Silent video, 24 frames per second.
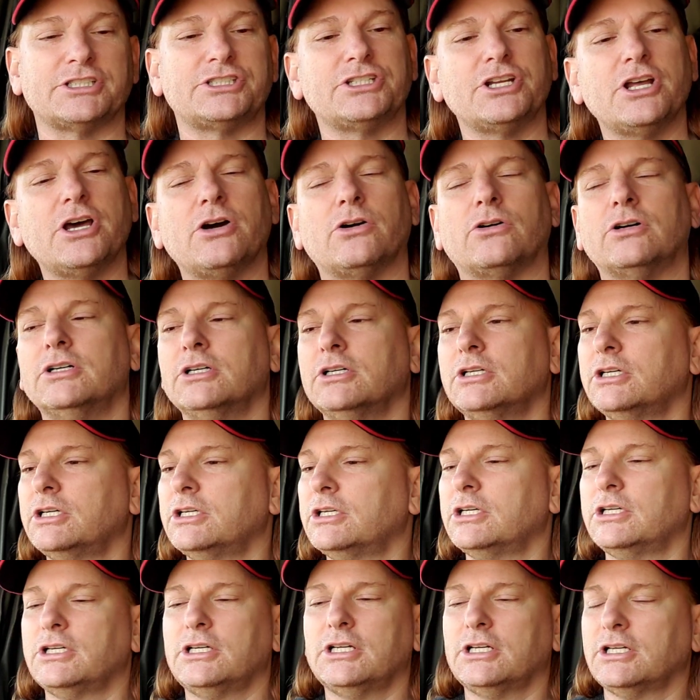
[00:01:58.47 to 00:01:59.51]
you know.
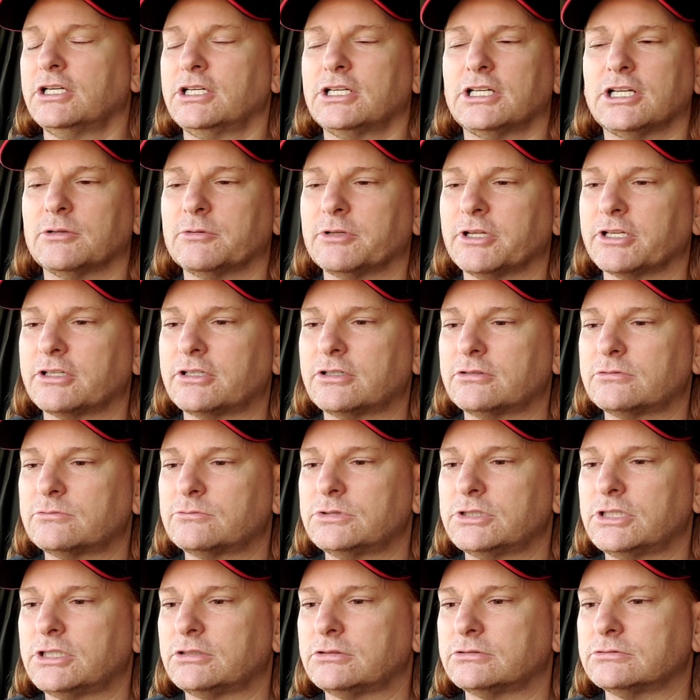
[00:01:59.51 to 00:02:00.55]
I'm like, oh,
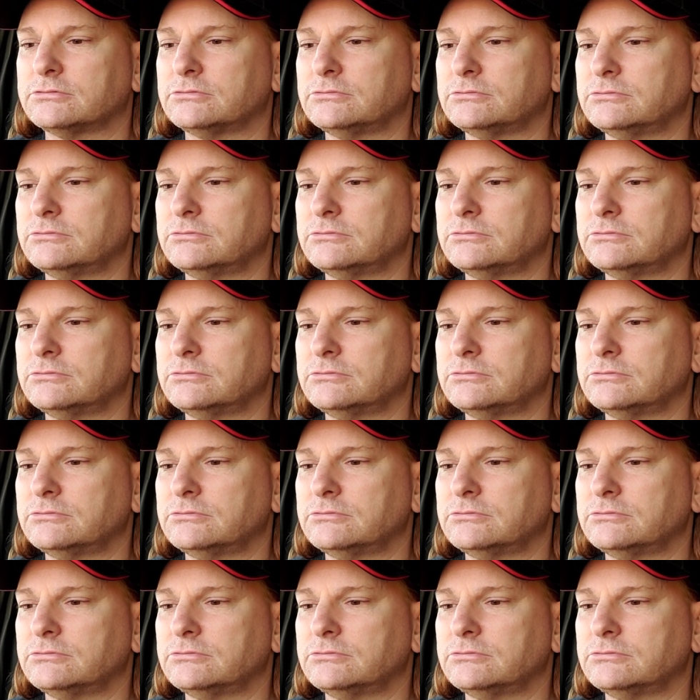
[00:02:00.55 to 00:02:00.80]
well,